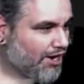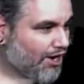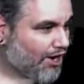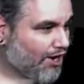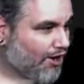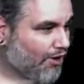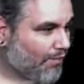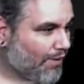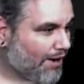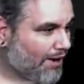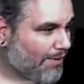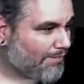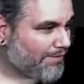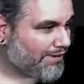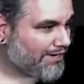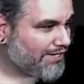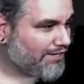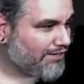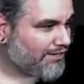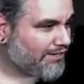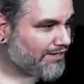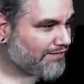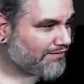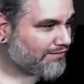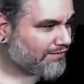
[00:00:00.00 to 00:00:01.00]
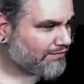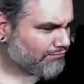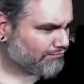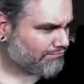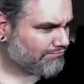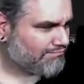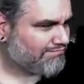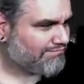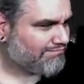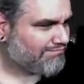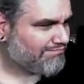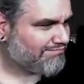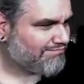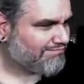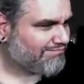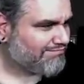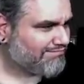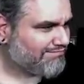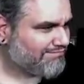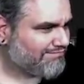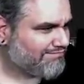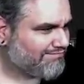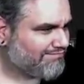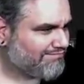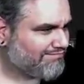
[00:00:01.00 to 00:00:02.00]
Oh wow, buddy, you don't even.
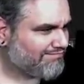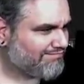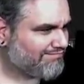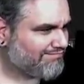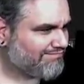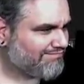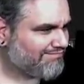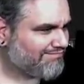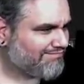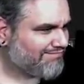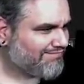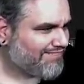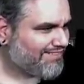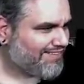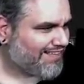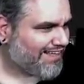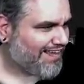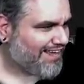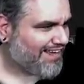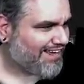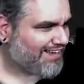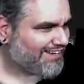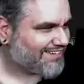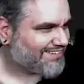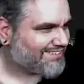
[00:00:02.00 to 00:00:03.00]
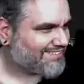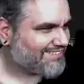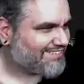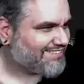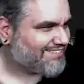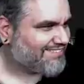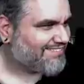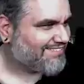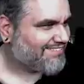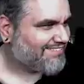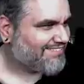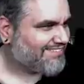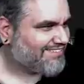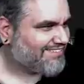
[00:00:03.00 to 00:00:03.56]
Us. Thanks.